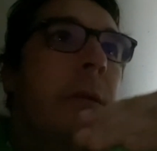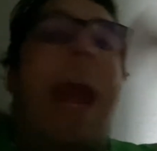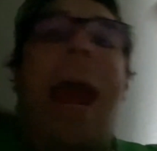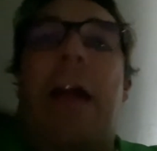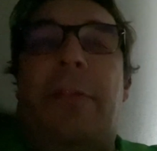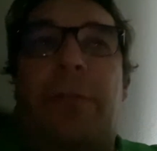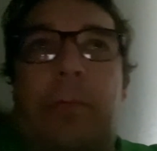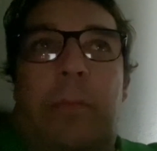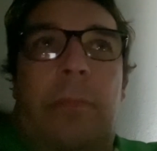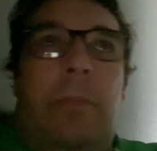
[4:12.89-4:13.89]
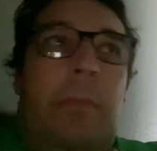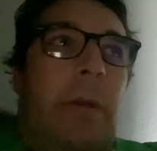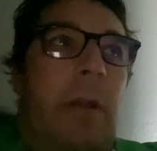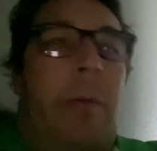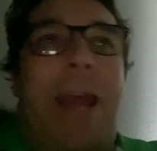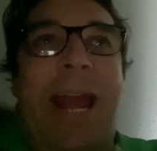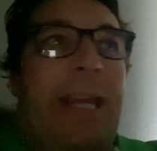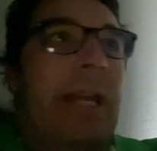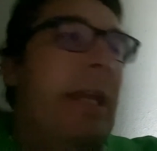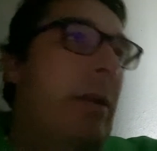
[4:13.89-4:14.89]
cast,
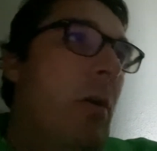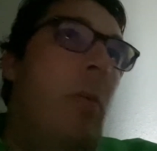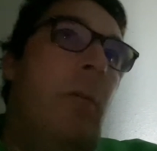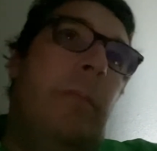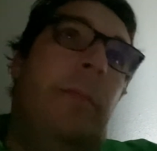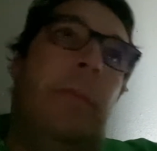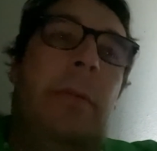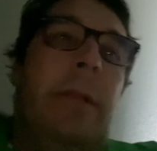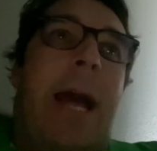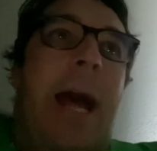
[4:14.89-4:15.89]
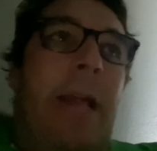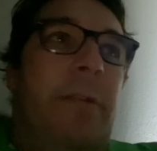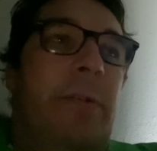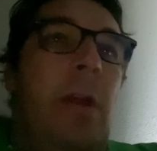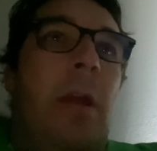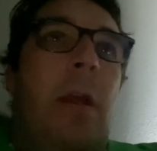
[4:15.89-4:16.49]
Eddie and all the guys.